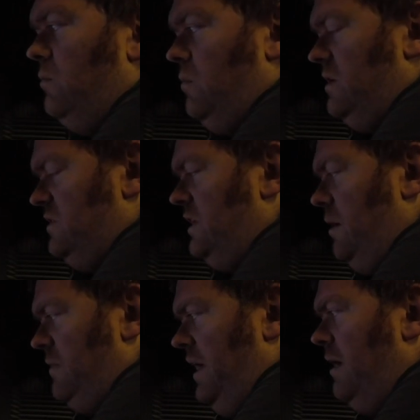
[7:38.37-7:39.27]
we're still
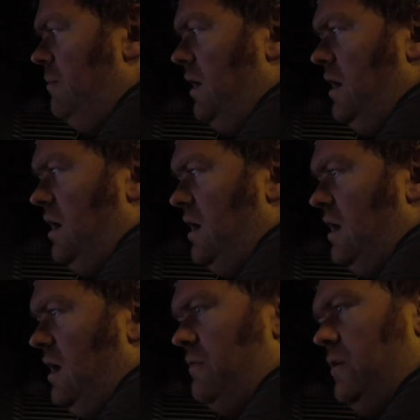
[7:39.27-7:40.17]
up there, but
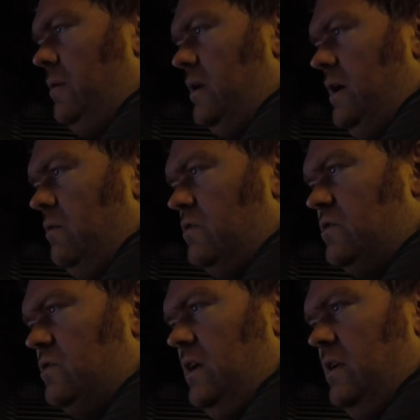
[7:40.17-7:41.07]
everywhere
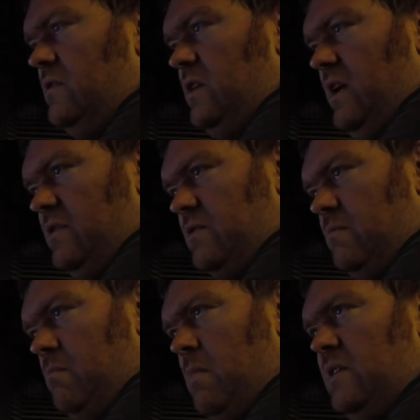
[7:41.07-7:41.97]
else, it's it's
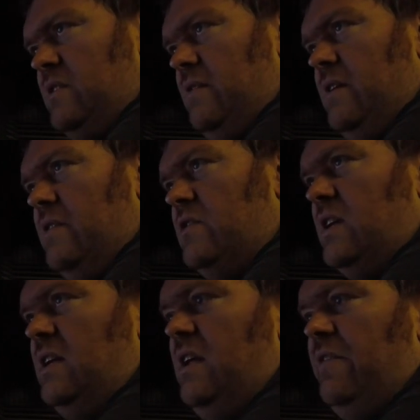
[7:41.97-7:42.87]
massive,
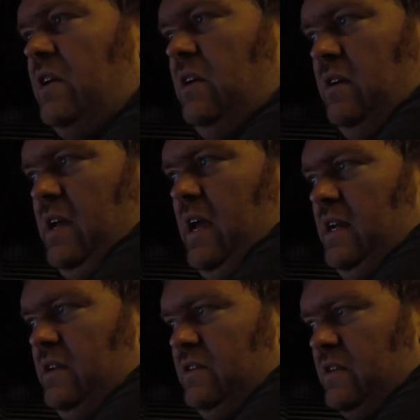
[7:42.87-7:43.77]
significant
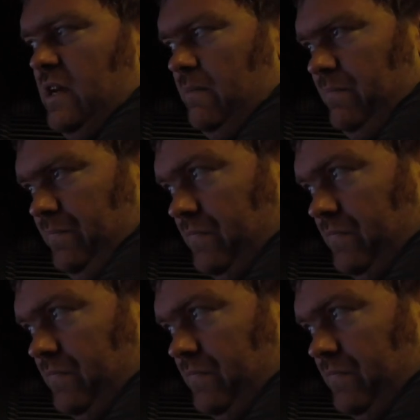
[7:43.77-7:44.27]
gains. Um,